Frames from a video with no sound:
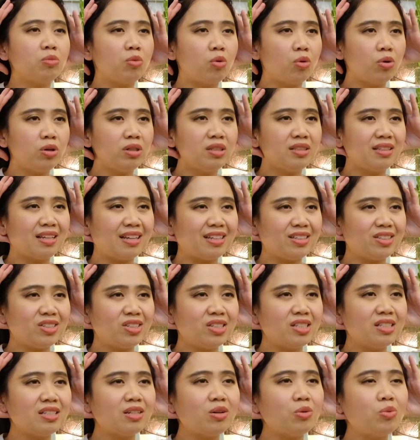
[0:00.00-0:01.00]
more
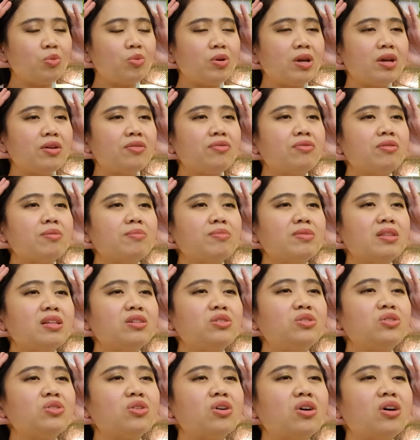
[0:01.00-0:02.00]
tension away from
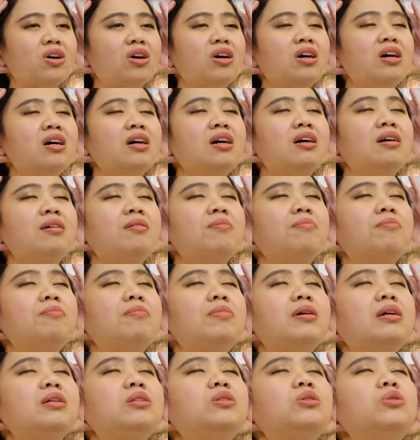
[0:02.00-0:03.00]
the jaw
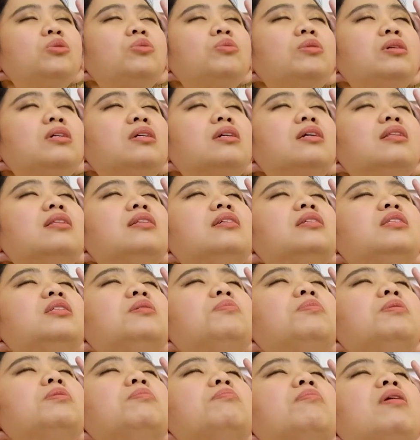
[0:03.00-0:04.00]
by doing a
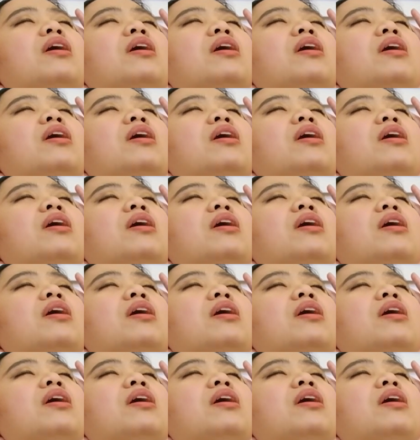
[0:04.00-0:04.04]
little bit